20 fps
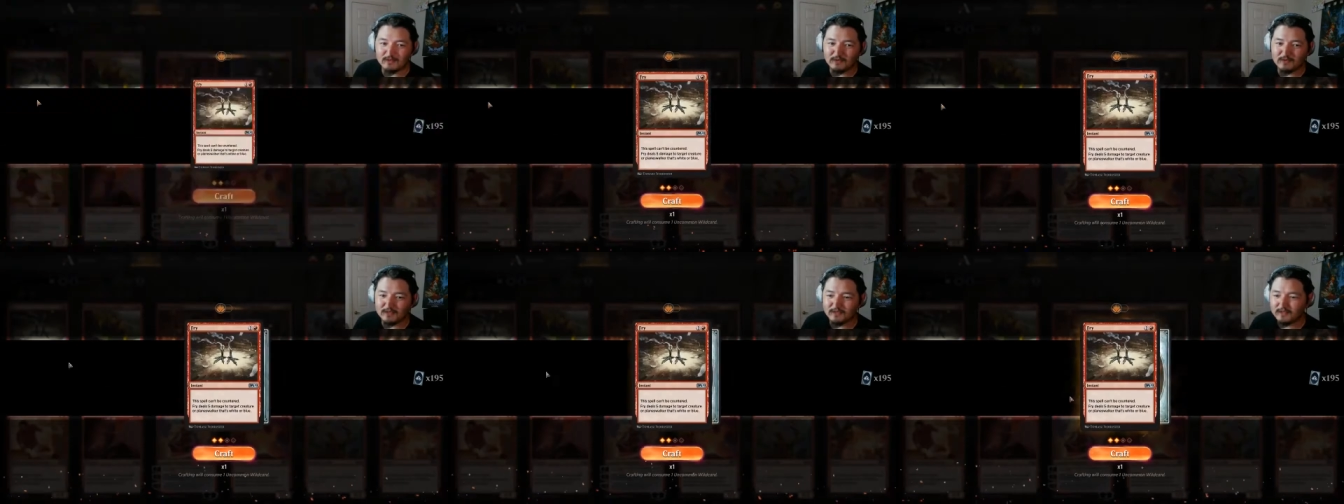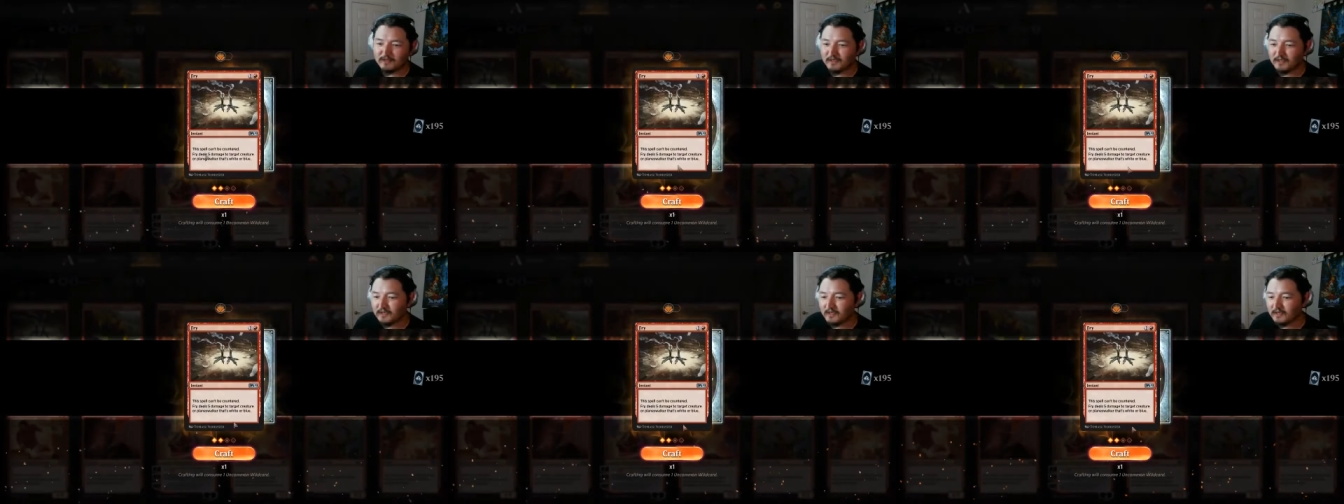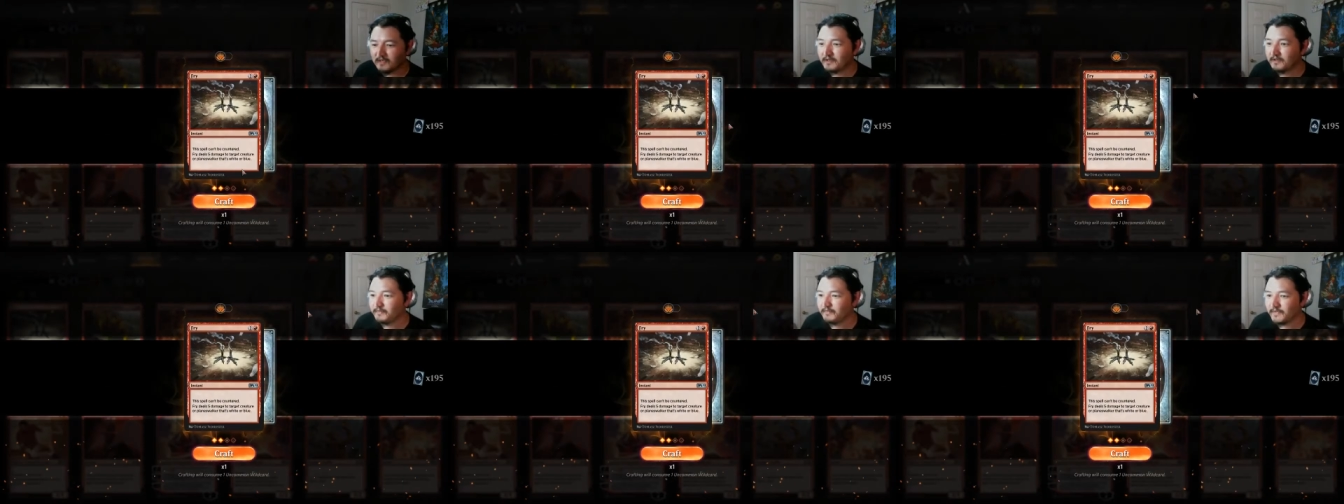what?
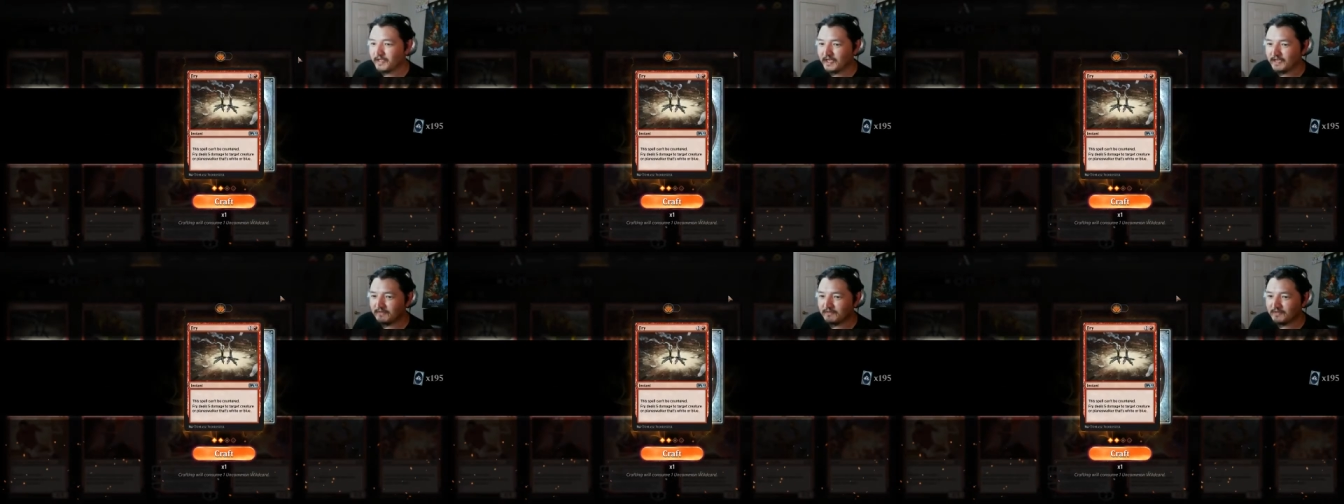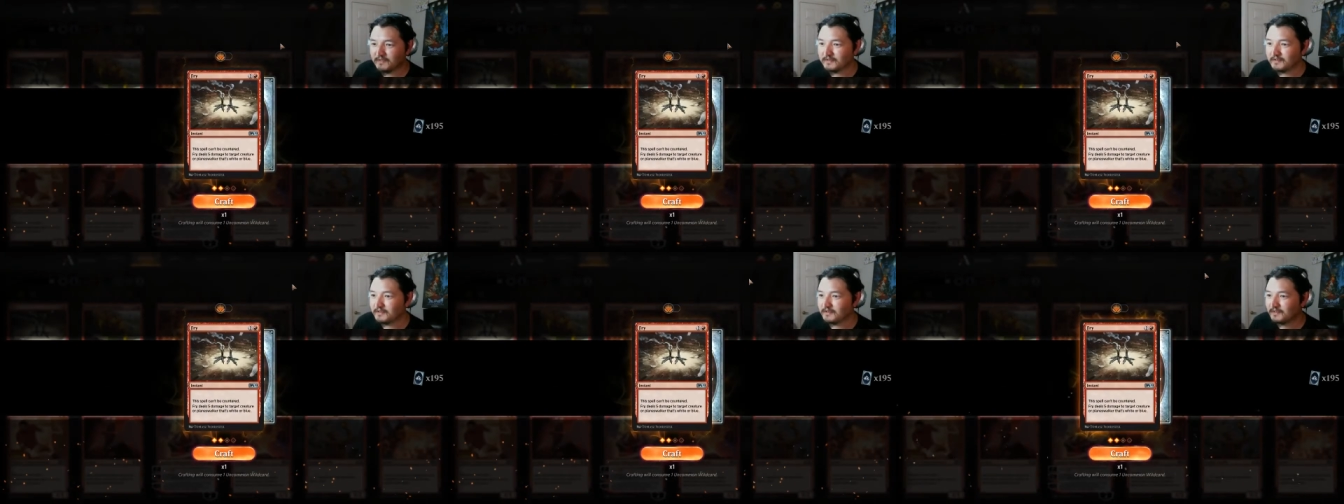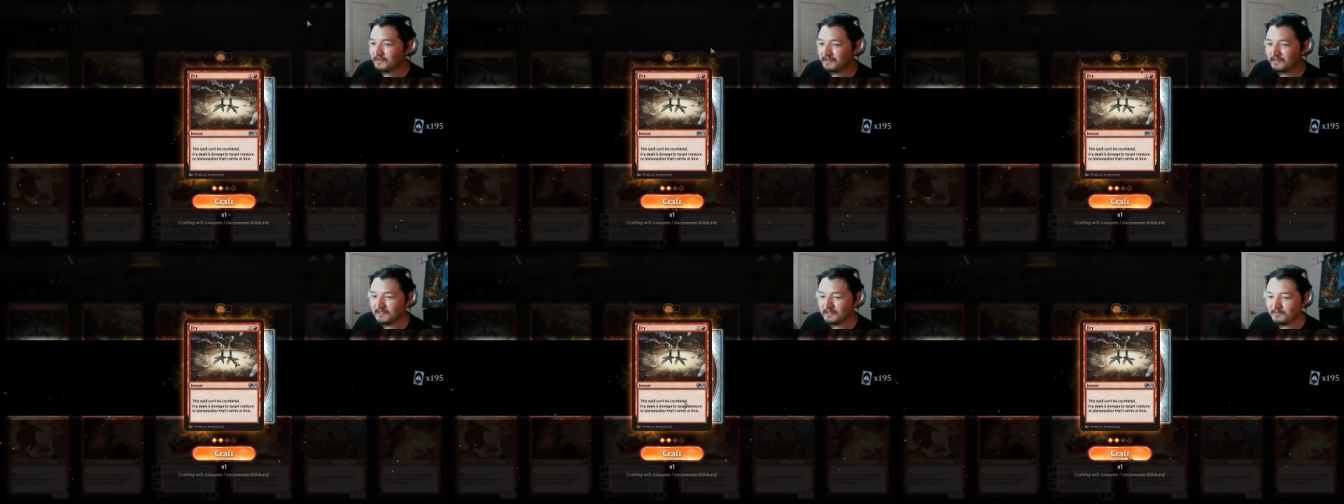I have how
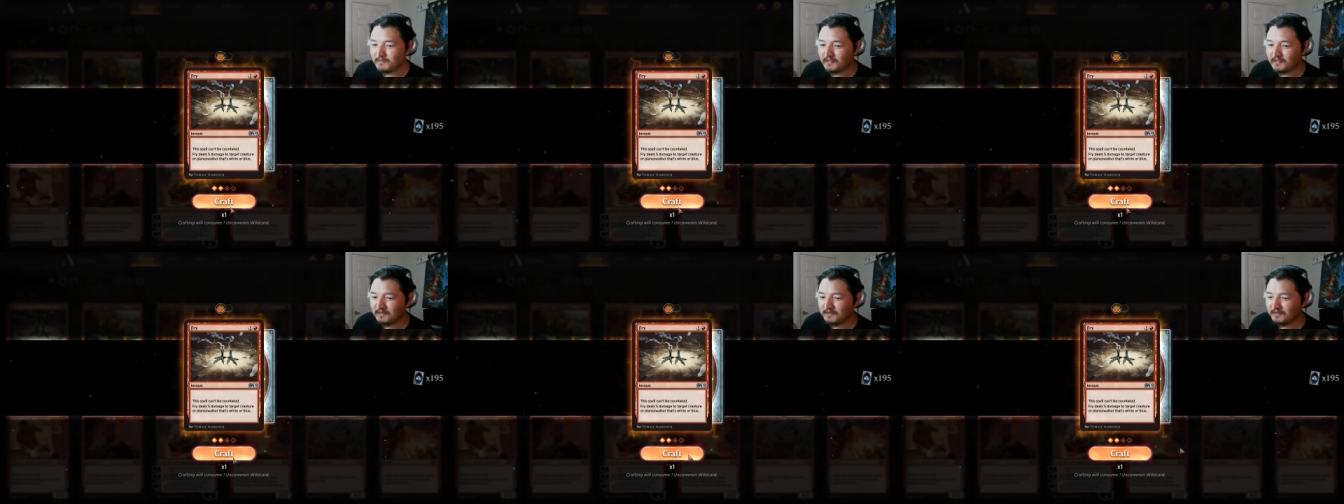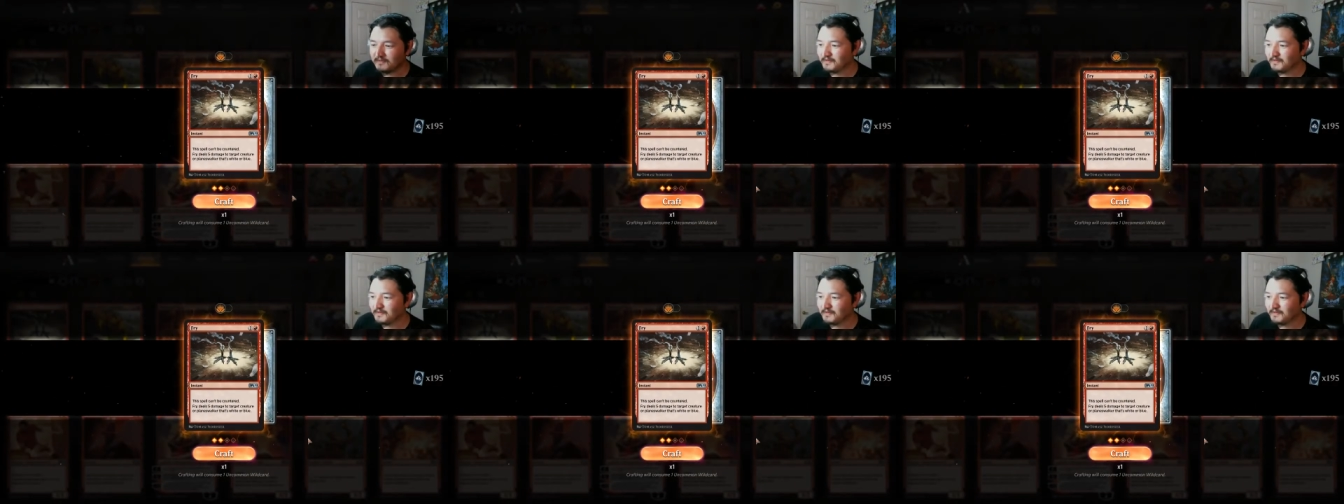many?